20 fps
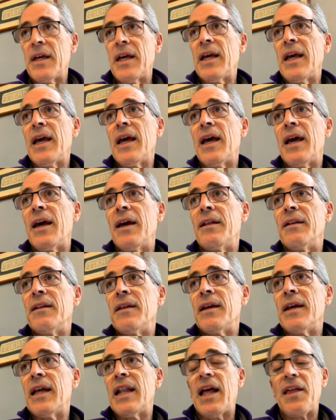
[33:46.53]
And
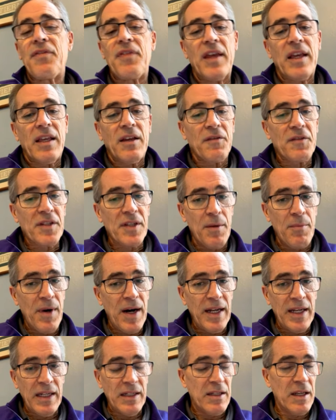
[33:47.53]
I think if
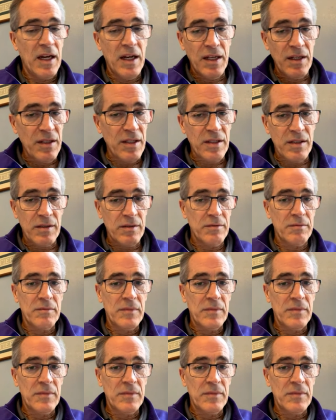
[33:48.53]
somebody does